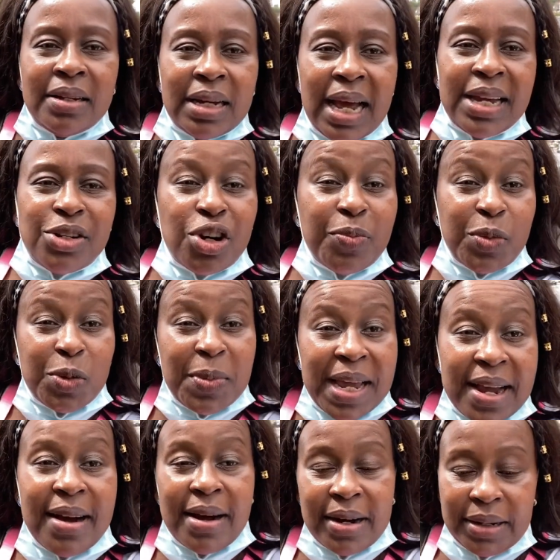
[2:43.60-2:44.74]
I dropped my
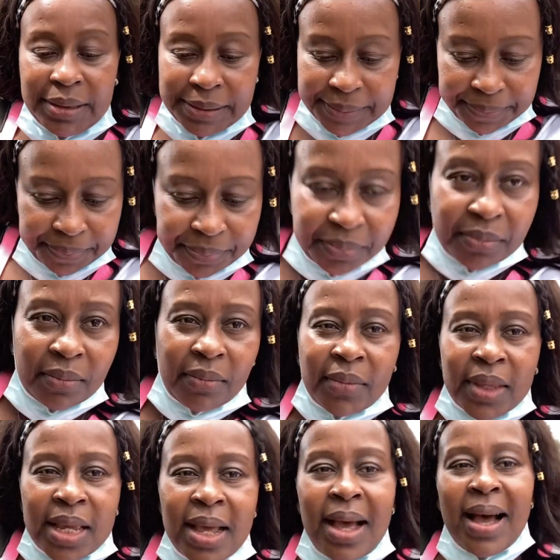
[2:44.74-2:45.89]
car.
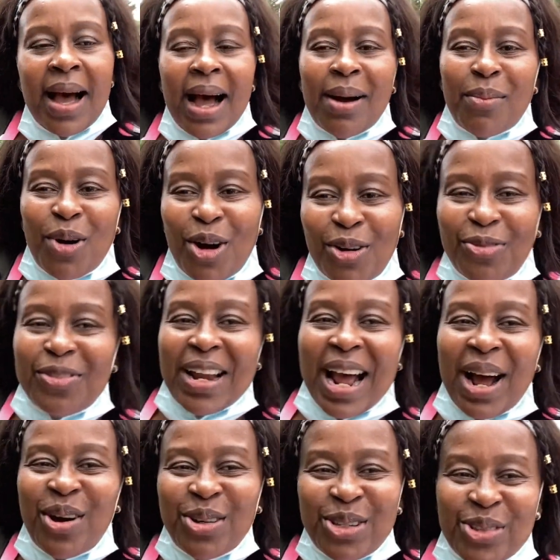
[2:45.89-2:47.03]
I'm off
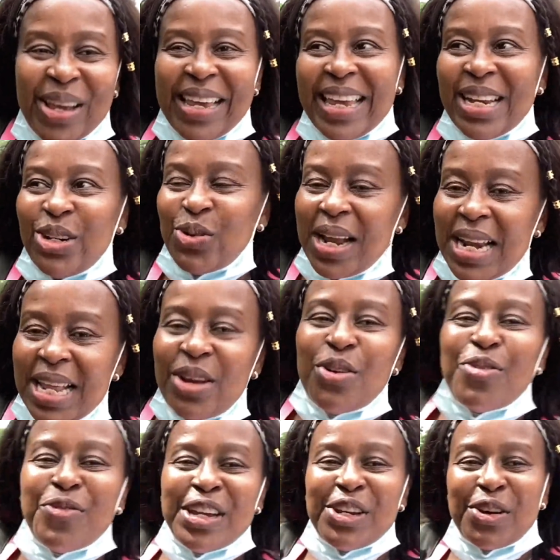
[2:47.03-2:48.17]
now so I can do a little
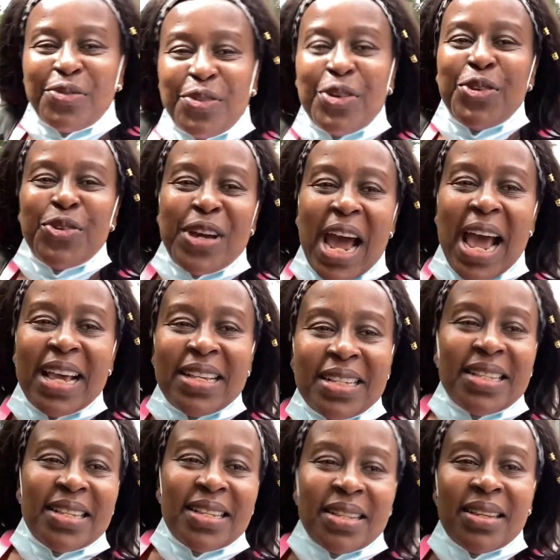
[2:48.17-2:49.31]
video for you
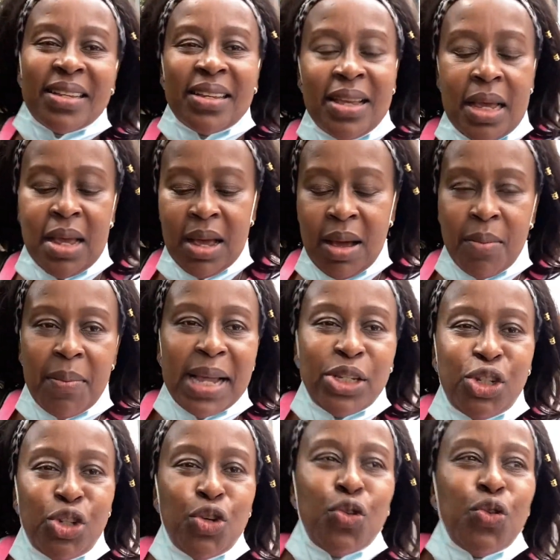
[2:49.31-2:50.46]
guys. My
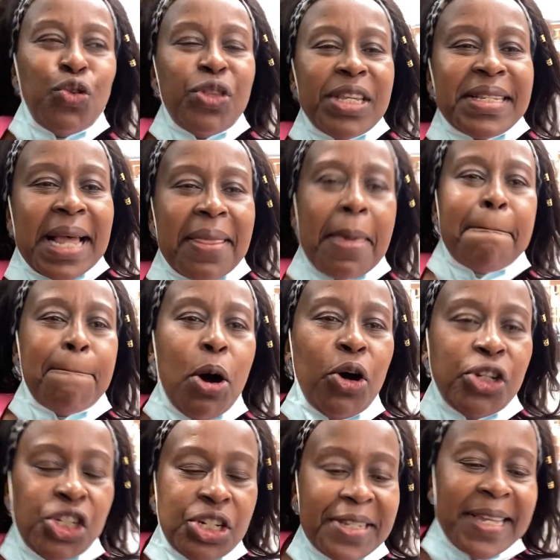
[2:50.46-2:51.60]
Jew, these are the
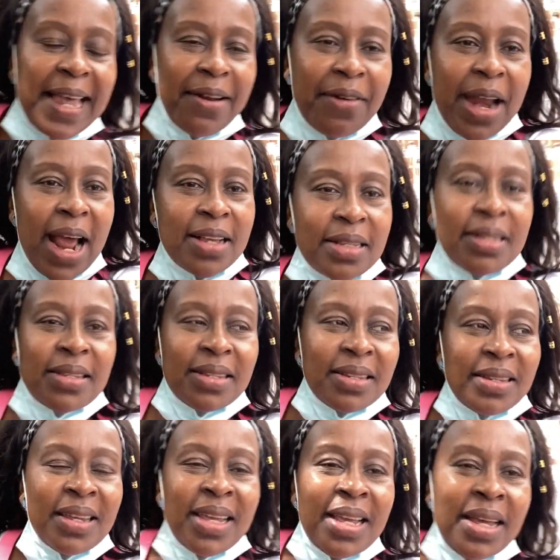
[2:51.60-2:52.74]
poshest areas
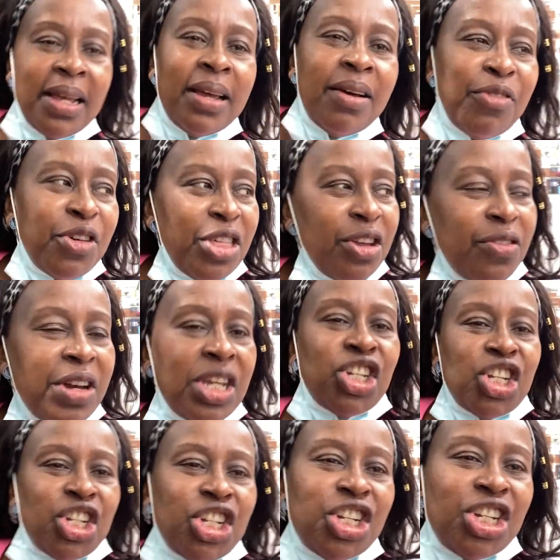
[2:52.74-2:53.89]
for the rich.
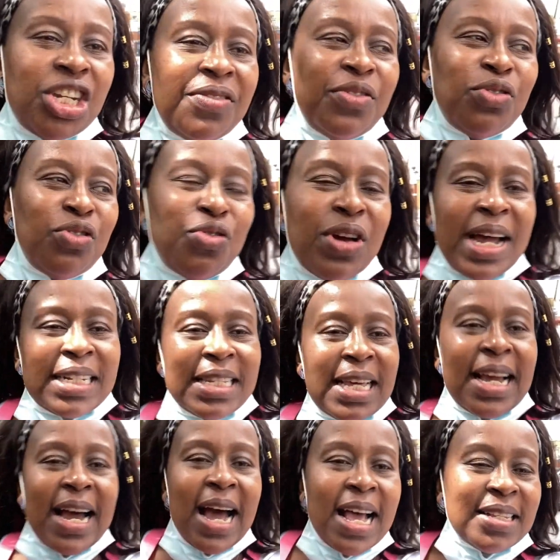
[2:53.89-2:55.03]
If you look at the
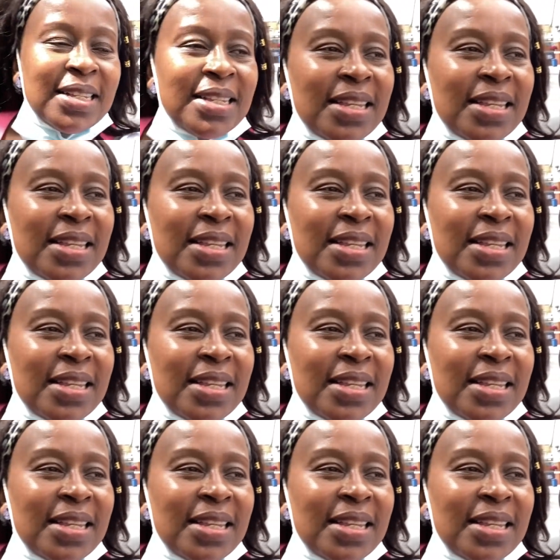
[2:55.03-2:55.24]
cars,